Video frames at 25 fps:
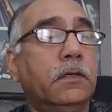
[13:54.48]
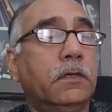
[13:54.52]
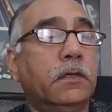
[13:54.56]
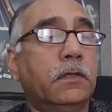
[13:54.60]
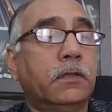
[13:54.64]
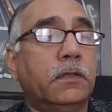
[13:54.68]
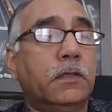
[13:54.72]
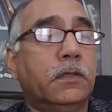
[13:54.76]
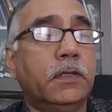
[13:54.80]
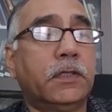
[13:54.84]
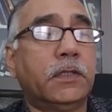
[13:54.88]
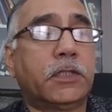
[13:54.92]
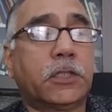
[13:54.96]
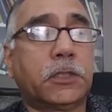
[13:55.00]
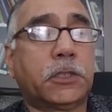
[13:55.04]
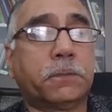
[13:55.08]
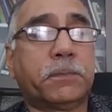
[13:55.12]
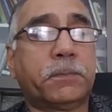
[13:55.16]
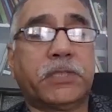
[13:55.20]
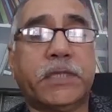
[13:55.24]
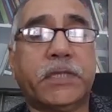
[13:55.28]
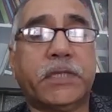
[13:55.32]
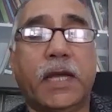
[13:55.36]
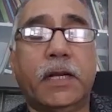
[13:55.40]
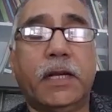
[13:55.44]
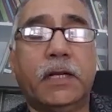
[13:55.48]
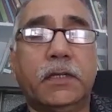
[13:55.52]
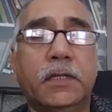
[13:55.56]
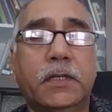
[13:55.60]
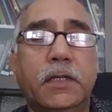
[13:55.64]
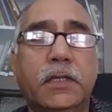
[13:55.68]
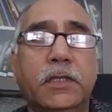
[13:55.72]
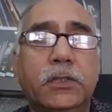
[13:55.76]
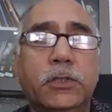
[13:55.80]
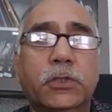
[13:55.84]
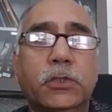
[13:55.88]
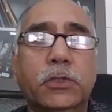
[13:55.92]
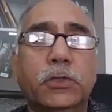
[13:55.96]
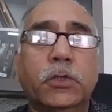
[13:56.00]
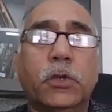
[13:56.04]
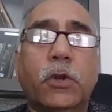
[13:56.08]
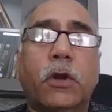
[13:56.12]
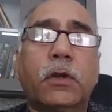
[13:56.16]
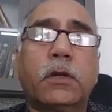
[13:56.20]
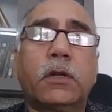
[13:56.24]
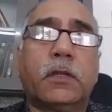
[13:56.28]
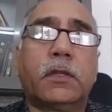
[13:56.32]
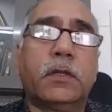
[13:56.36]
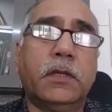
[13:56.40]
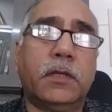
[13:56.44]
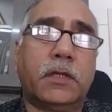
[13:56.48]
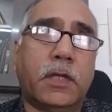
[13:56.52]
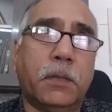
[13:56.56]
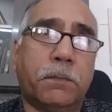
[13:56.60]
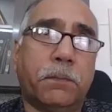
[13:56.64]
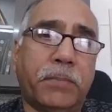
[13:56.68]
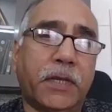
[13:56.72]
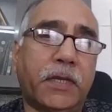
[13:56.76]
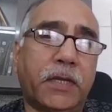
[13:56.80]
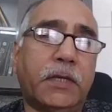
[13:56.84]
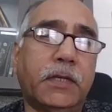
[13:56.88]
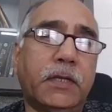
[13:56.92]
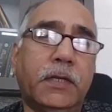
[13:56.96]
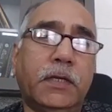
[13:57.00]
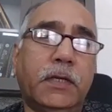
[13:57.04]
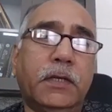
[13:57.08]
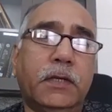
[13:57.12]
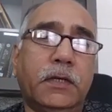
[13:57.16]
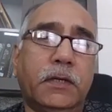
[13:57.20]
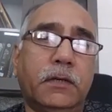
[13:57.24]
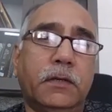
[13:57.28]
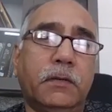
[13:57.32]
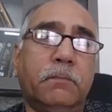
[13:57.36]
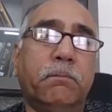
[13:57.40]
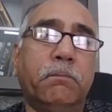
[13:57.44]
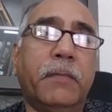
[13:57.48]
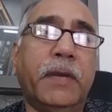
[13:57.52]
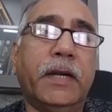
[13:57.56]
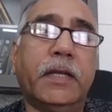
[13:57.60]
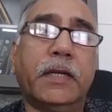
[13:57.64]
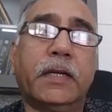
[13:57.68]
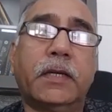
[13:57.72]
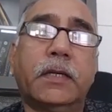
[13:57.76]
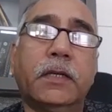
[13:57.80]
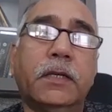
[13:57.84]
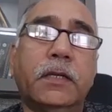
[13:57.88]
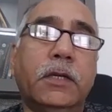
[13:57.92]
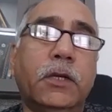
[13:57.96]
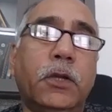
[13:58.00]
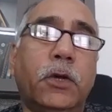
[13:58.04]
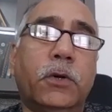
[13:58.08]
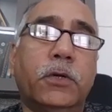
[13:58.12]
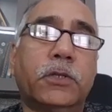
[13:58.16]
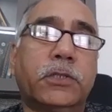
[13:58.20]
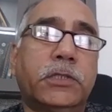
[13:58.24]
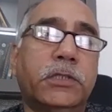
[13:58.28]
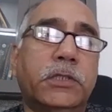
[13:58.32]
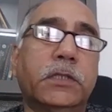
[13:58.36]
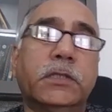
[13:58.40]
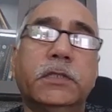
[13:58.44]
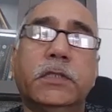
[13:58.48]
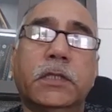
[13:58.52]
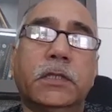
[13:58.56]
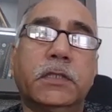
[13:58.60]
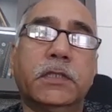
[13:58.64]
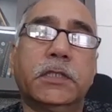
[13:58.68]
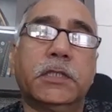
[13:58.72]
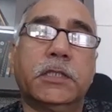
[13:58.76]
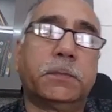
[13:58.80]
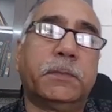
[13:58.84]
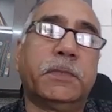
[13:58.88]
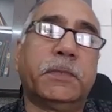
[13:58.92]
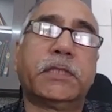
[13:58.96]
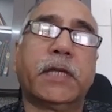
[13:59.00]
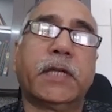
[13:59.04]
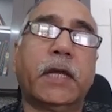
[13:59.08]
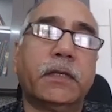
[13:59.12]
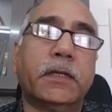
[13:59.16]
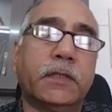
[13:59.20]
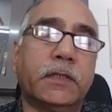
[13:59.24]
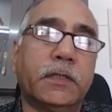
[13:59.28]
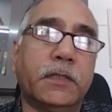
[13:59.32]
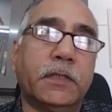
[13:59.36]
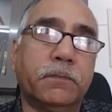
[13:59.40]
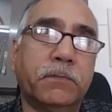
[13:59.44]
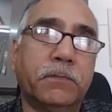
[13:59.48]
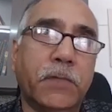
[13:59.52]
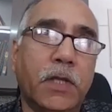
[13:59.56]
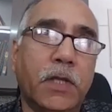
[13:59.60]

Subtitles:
This specialty is not the typical medical or surgical specialty.